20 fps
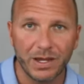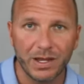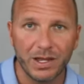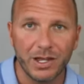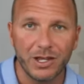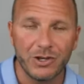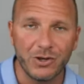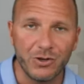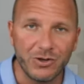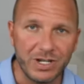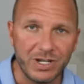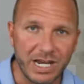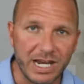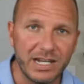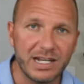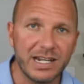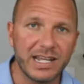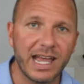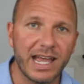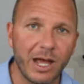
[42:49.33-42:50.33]
You
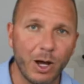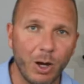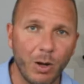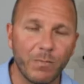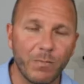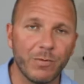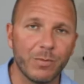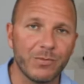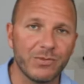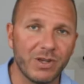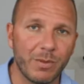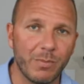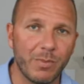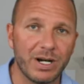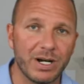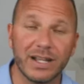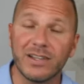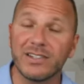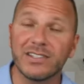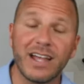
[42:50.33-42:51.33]
need to get help from
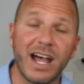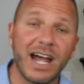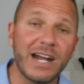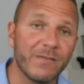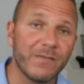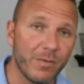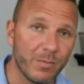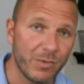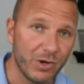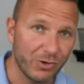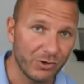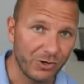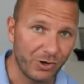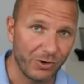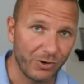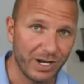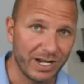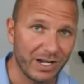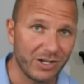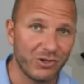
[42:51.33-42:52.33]
somebody aside from your
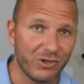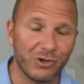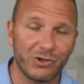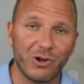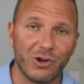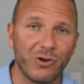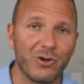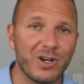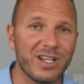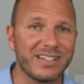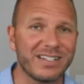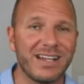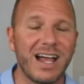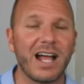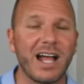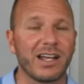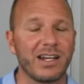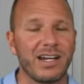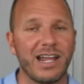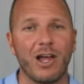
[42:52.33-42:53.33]
attorney, because your attorney's
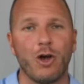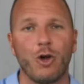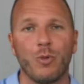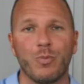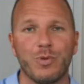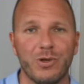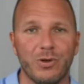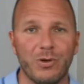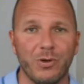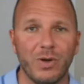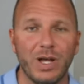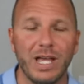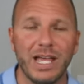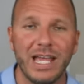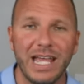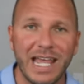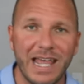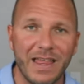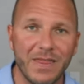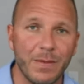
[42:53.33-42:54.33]
not going to help you
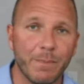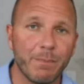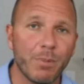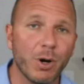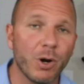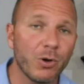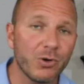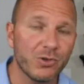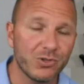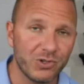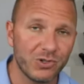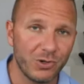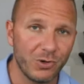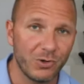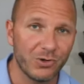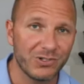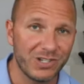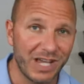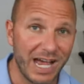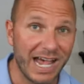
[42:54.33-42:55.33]
in the personal
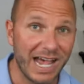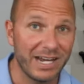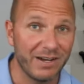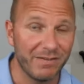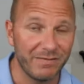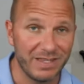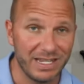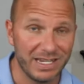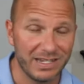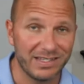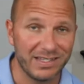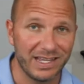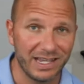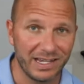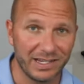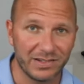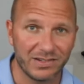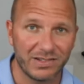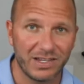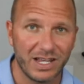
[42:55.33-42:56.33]
side of these
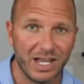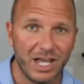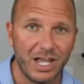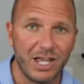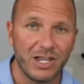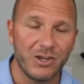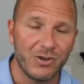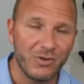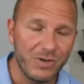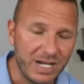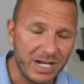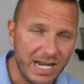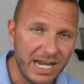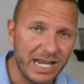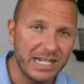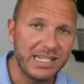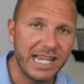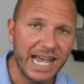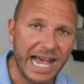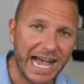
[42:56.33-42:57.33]
things. You
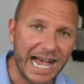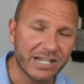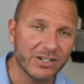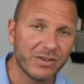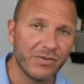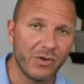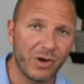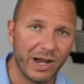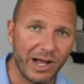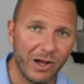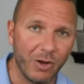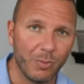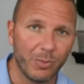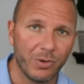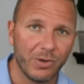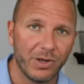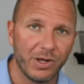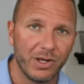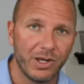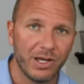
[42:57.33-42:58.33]
need to ask for help.
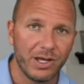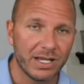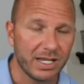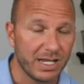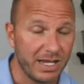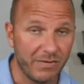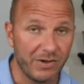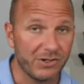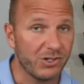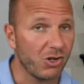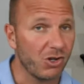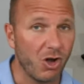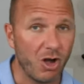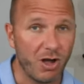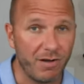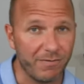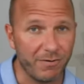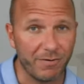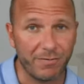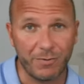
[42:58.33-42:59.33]
Give us a
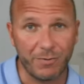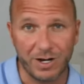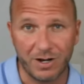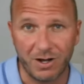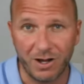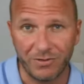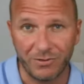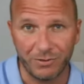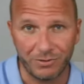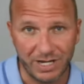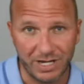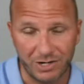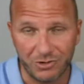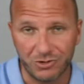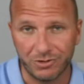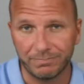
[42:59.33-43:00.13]
call for a free consultation.